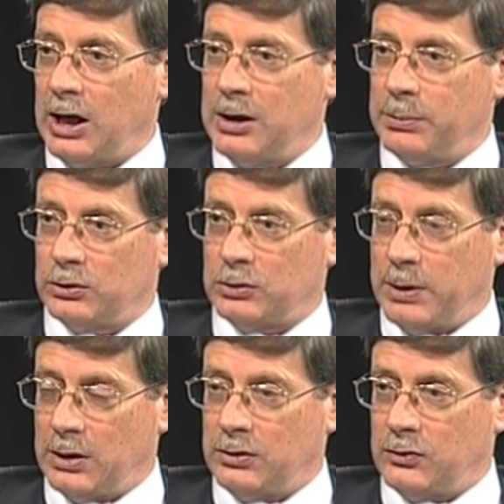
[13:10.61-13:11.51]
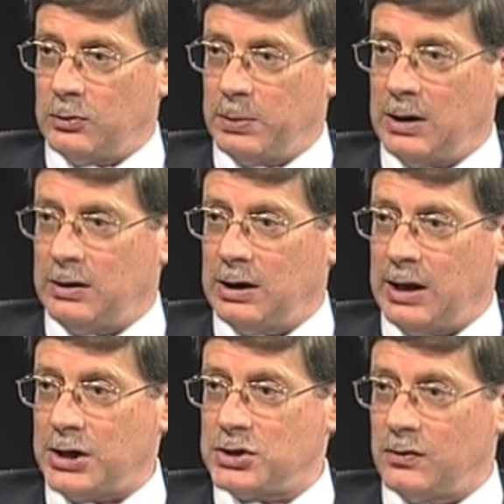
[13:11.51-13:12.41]
able to participate in
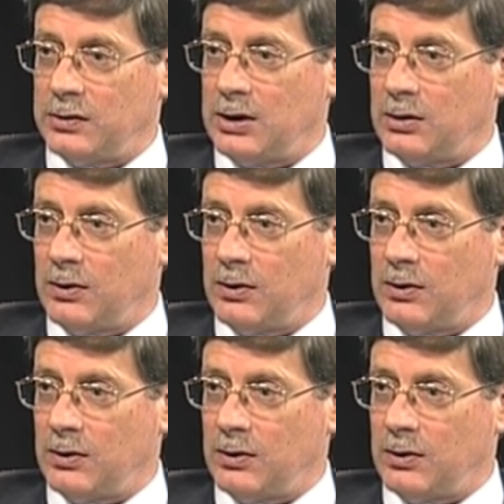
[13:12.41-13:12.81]
elections later